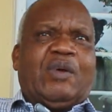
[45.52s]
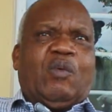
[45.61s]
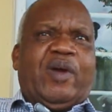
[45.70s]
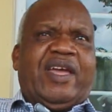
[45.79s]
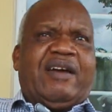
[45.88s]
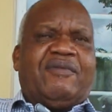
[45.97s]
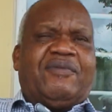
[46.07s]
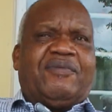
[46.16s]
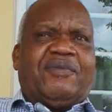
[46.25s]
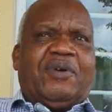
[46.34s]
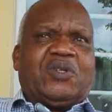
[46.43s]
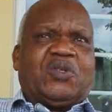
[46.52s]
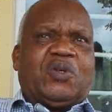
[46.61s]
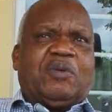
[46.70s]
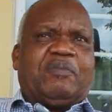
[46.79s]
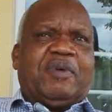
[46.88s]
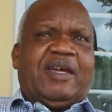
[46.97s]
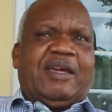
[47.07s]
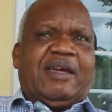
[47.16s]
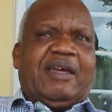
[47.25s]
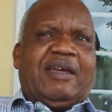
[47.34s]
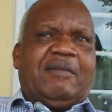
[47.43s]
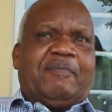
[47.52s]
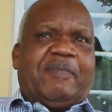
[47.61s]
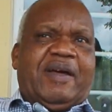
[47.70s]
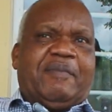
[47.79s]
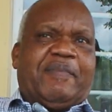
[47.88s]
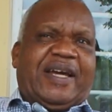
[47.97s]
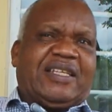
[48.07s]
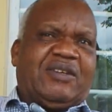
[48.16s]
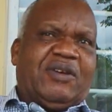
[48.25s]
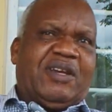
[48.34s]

We have also impacted